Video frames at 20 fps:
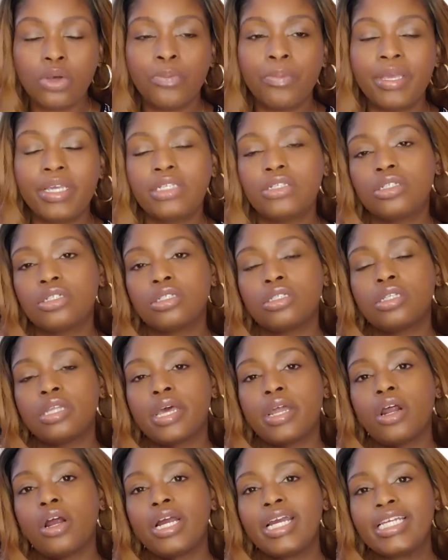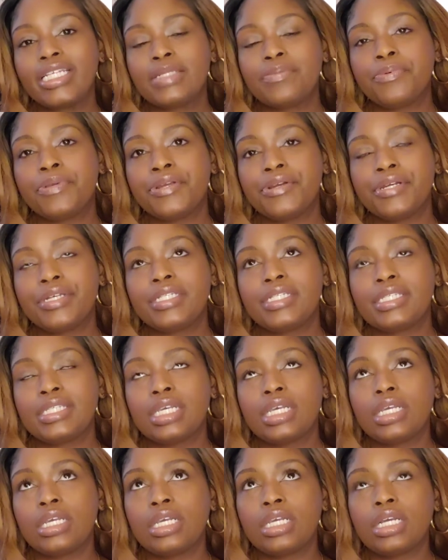patients that are
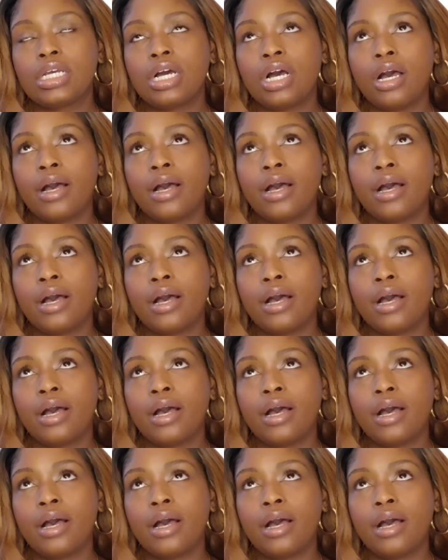experiencing,